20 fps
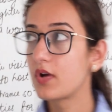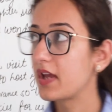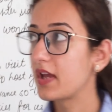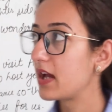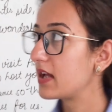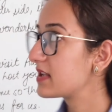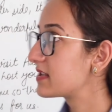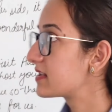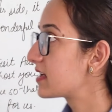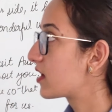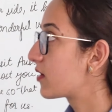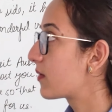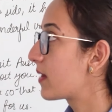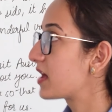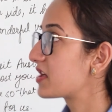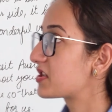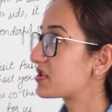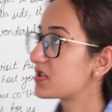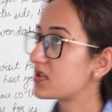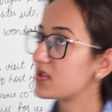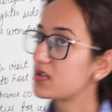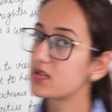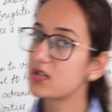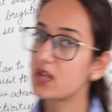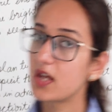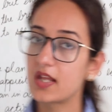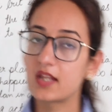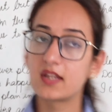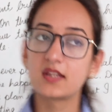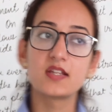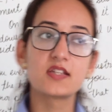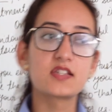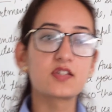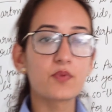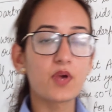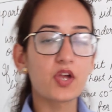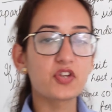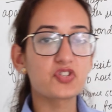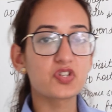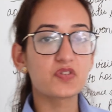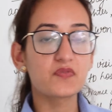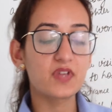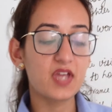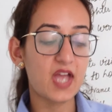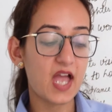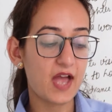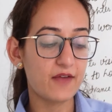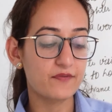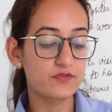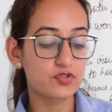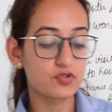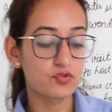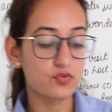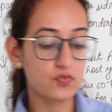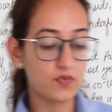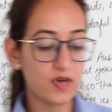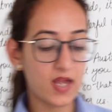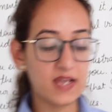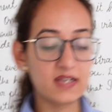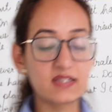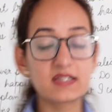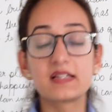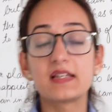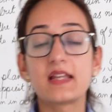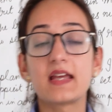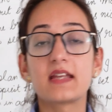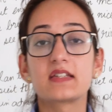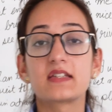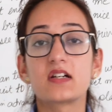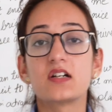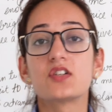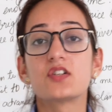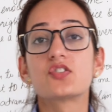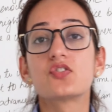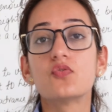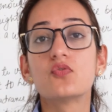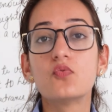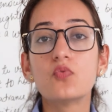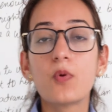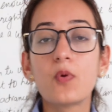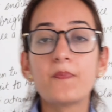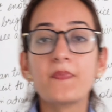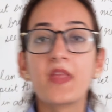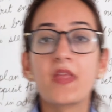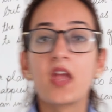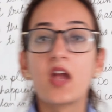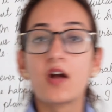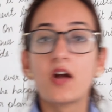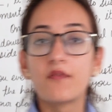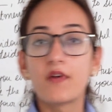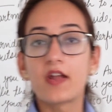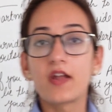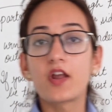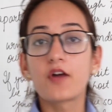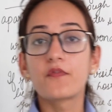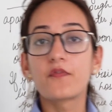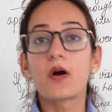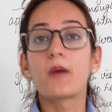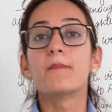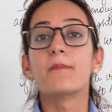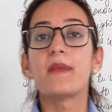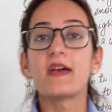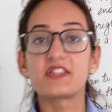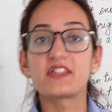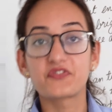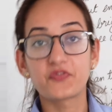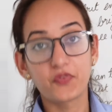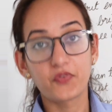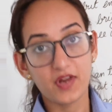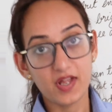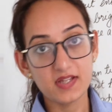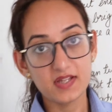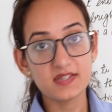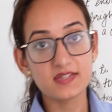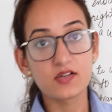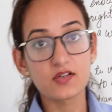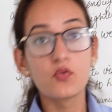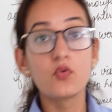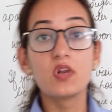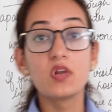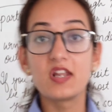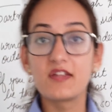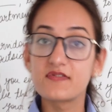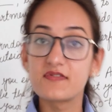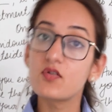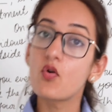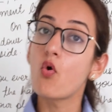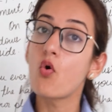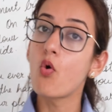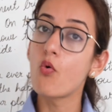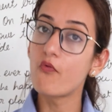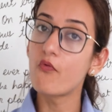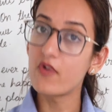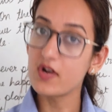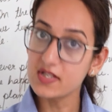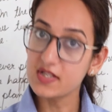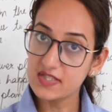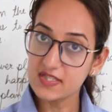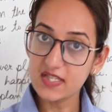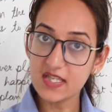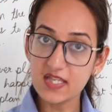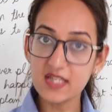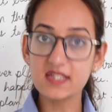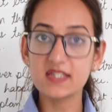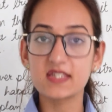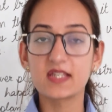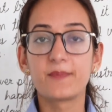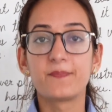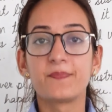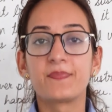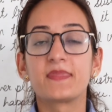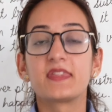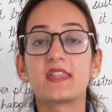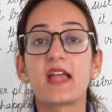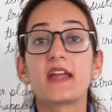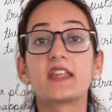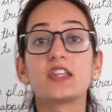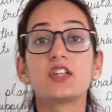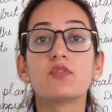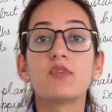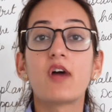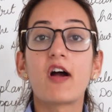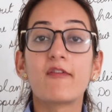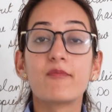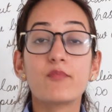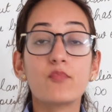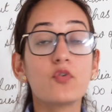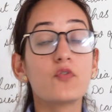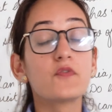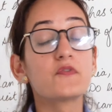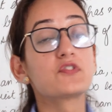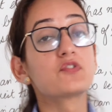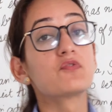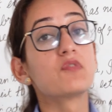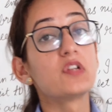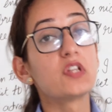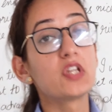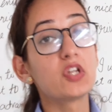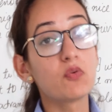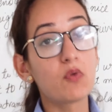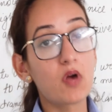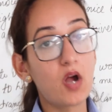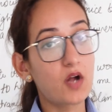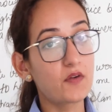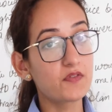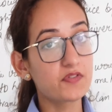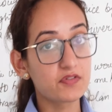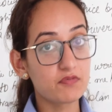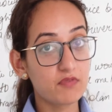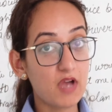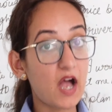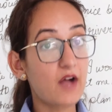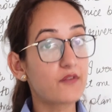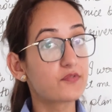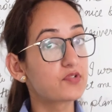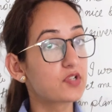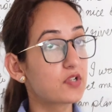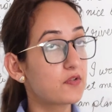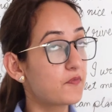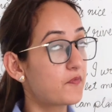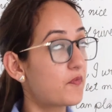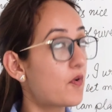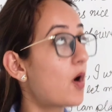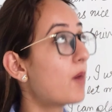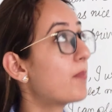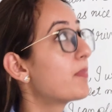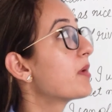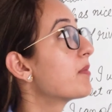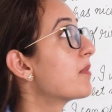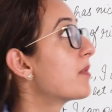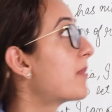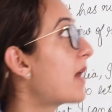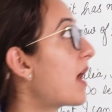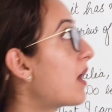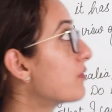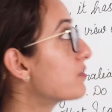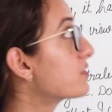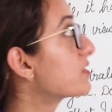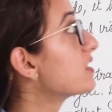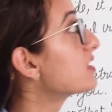here is a question. In this question we have to write a letter to one of our best friends who lives overseas, that you have moved to a new house. You have to inform him about